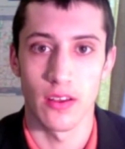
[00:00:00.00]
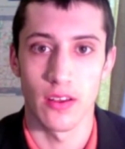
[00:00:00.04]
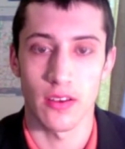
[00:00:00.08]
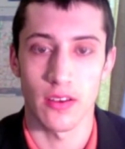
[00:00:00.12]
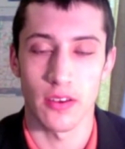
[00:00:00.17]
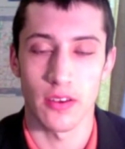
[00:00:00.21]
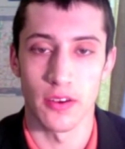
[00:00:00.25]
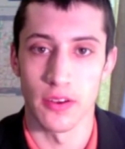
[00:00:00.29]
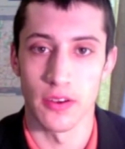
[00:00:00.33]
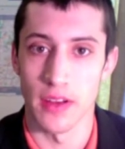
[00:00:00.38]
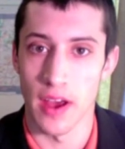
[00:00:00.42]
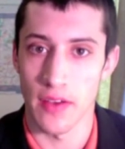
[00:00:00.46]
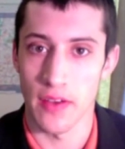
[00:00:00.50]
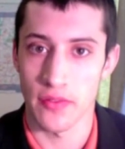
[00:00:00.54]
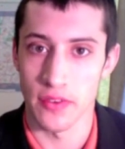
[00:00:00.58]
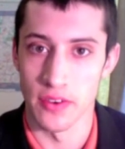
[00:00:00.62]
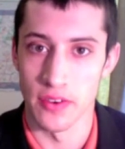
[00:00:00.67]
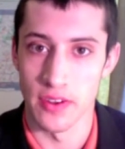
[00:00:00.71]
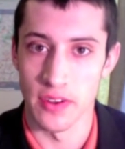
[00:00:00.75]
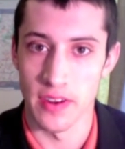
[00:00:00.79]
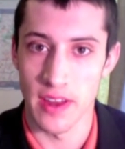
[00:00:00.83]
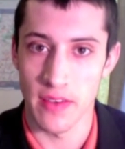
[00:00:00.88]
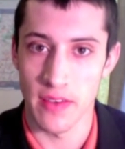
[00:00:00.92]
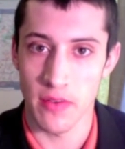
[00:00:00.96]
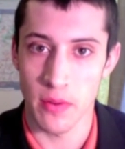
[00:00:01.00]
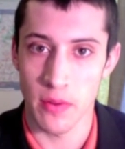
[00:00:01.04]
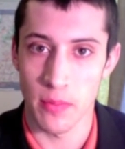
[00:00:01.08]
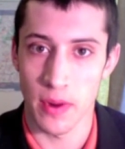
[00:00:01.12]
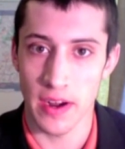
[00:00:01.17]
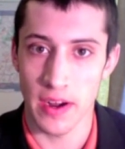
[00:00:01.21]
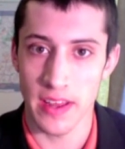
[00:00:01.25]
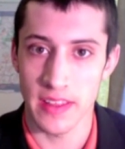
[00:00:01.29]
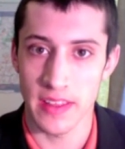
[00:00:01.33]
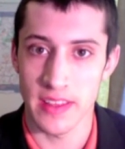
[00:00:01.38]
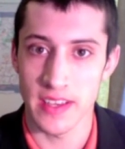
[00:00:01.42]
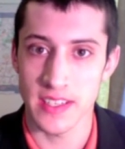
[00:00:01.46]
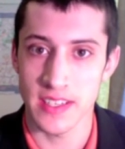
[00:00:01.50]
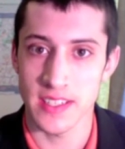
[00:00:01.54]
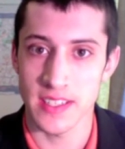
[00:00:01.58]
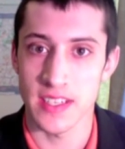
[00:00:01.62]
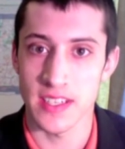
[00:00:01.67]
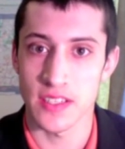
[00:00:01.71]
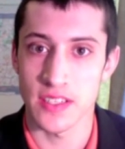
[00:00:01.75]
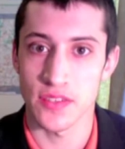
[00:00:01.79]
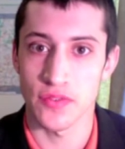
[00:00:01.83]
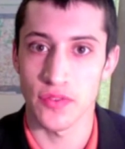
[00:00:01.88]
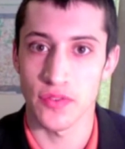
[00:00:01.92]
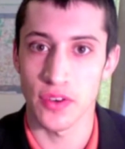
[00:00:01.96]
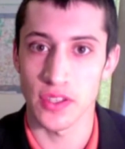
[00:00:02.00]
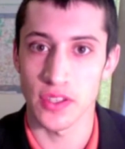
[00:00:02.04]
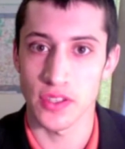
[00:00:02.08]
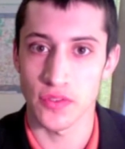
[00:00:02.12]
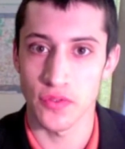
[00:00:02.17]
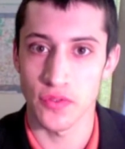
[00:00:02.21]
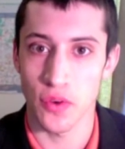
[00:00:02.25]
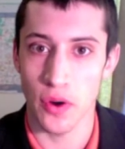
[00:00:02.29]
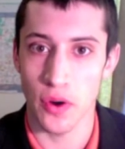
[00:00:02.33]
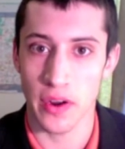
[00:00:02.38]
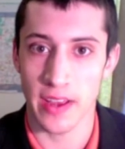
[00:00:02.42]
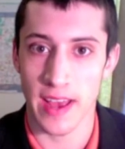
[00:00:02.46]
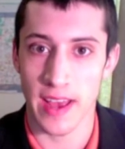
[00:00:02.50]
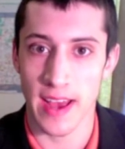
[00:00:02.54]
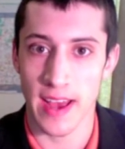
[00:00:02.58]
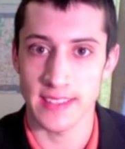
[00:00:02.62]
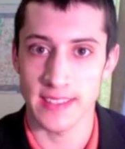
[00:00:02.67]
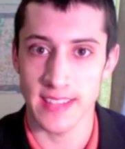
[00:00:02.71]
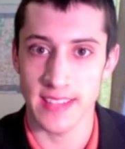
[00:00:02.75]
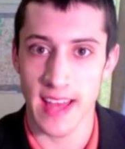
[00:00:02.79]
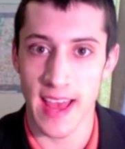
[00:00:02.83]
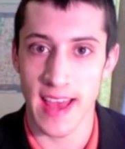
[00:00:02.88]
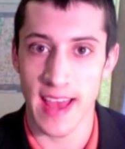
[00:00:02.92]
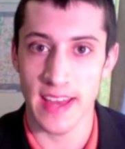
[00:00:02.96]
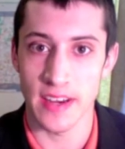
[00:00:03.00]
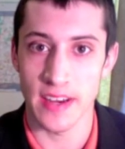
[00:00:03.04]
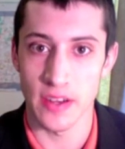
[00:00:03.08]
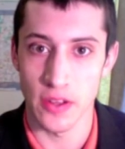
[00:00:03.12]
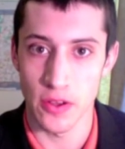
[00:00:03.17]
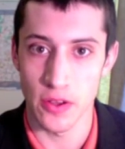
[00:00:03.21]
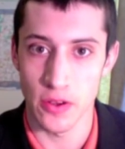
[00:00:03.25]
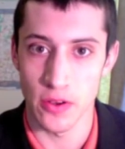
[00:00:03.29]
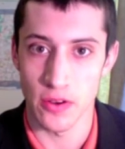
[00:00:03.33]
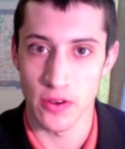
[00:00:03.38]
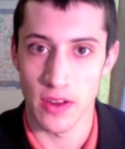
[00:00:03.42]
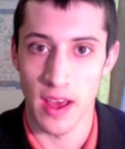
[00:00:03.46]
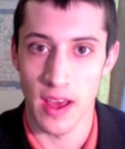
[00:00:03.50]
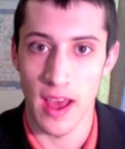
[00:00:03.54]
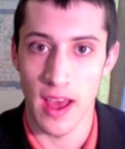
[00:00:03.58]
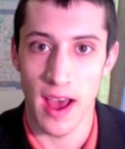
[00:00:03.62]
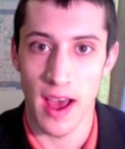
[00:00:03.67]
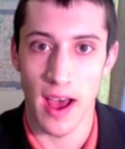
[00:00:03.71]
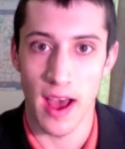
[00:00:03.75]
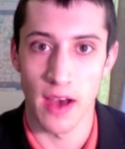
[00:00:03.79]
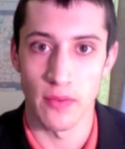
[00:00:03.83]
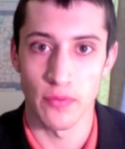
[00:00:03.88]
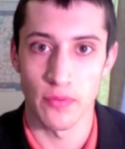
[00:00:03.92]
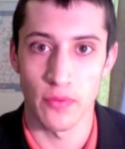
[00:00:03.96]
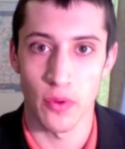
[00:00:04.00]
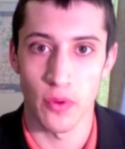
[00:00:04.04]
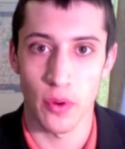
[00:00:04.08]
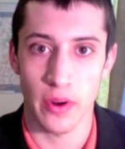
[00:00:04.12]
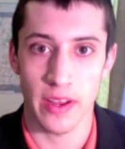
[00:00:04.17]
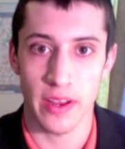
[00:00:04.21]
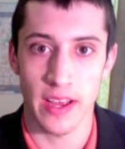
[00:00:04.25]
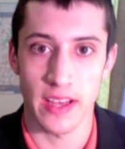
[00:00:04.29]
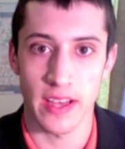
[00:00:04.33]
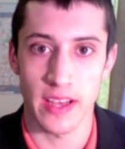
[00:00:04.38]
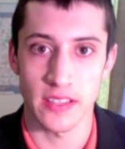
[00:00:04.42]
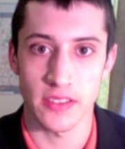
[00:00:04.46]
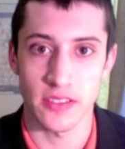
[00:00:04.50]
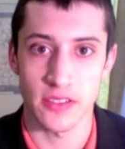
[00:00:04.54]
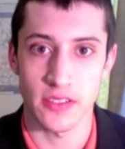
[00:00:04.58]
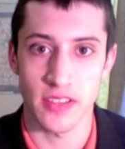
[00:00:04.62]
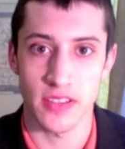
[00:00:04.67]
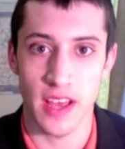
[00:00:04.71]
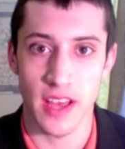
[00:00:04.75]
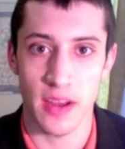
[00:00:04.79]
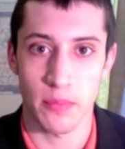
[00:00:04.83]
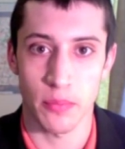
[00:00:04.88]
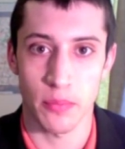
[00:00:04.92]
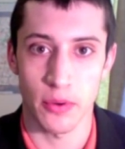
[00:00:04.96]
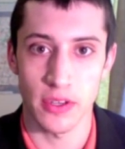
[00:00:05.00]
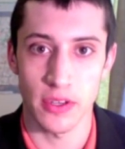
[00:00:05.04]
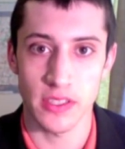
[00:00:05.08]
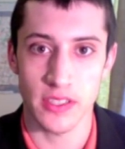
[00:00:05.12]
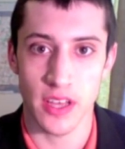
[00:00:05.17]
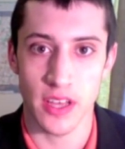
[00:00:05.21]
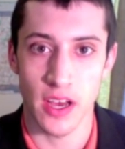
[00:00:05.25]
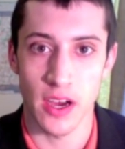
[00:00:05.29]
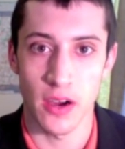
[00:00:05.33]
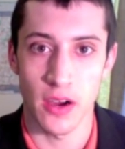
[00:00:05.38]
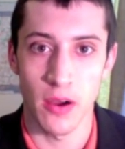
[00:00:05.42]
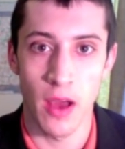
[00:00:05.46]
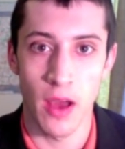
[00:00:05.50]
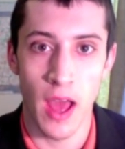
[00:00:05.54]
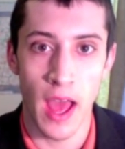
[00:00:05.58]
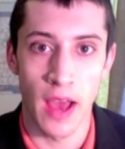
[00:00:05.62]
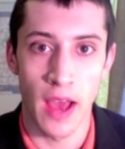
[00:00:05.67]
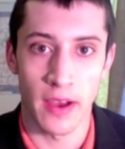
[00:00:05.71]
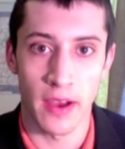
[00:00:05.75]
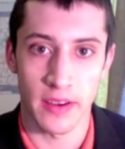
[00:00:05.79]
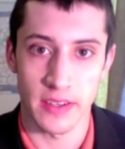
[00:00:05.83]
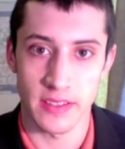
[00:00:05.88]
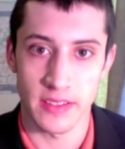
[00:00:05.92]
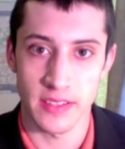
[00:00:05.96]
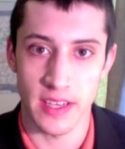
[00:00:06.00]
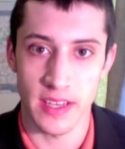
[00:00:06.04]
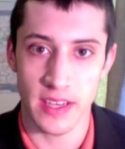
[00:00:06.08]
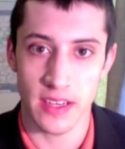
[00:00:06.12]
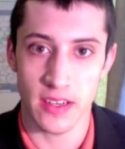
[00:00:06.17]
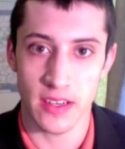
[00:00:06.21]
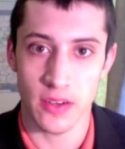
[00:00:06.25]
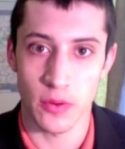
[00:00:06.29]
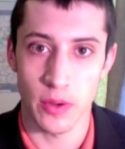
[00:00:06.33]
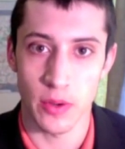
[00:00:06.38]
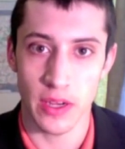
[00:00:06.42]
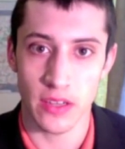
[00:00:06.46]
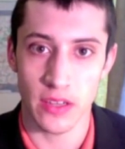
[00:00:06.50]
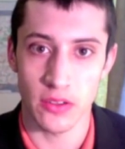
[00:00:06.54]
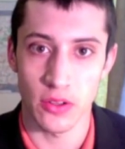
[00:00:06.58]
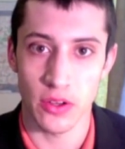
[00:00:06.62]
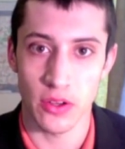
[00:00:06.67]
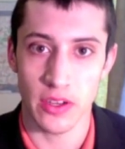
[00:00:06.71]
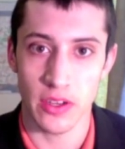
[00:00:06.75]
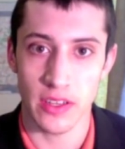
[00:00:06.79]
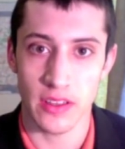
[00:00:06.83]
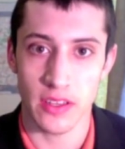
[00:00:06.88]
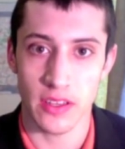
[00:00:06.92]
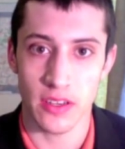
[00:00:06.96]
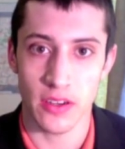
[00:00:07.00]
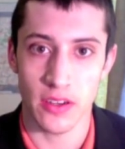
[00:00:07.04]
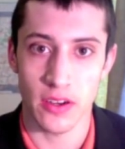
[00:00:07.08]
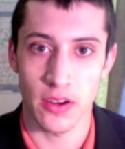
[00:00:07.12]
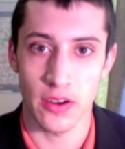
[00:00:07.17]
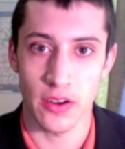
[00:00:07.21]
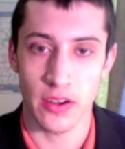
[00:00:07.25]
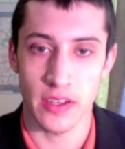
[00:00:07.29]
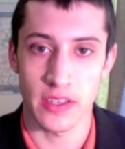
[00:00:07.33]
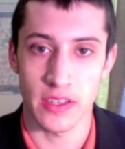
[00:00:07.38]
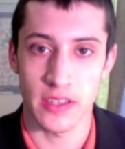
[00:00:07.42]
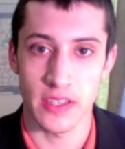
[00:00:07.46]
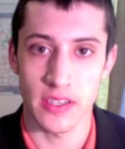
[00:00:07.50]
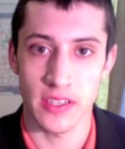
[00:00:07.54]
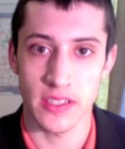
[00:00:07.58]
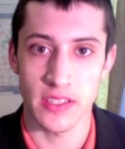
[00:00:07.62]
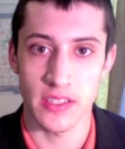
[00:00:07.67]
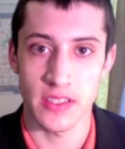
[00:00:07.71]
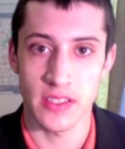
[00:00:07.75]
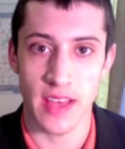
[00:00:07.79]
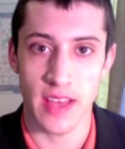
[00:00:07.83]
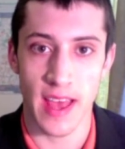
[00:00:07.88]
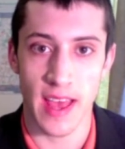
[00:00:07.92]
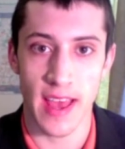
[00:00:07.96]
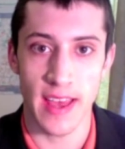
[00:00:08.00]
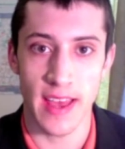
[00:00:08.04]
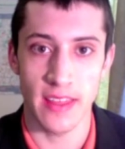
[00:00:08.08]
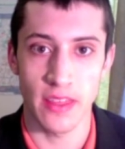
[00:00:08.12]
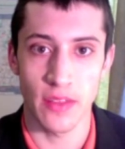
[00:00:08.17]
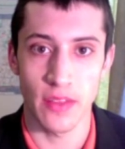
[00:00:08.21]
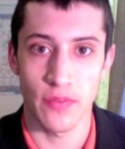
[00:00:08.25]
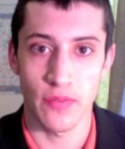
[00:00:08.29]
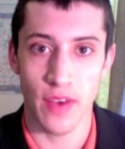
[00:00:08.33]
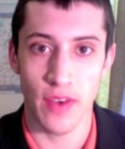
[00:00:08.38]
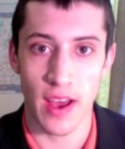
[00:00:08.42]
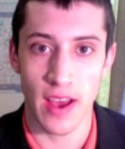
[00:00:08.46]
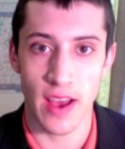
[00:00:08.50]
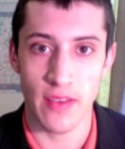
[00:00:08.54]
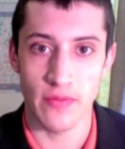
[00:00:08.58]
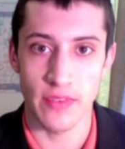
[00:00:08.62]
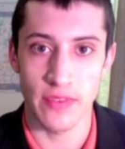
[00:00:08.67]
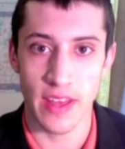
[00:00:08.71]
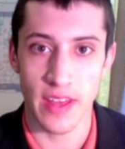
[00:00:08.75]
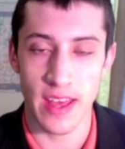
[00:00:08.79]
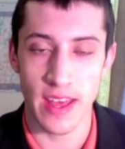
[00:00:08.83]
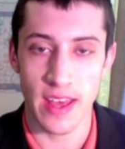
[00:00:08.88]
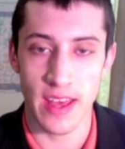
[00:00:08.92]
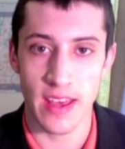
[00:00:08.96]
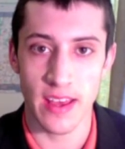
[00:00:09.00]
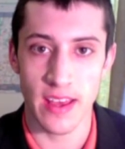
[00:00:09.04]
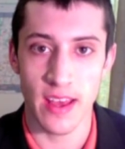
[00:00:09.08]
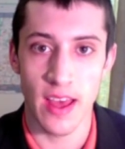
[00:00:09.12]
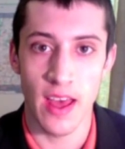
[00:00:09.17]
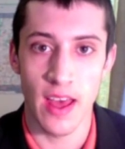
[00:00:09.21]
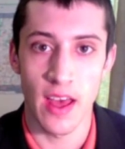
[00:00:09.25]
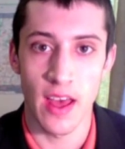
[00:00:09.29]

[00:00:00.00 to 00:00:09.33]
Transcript: Good afternoon, everybody. This is Foot's Forecast at noon. I'm forecaster Zach Briscoe. I'm going to take a quick look at the current conditions and the 5-day...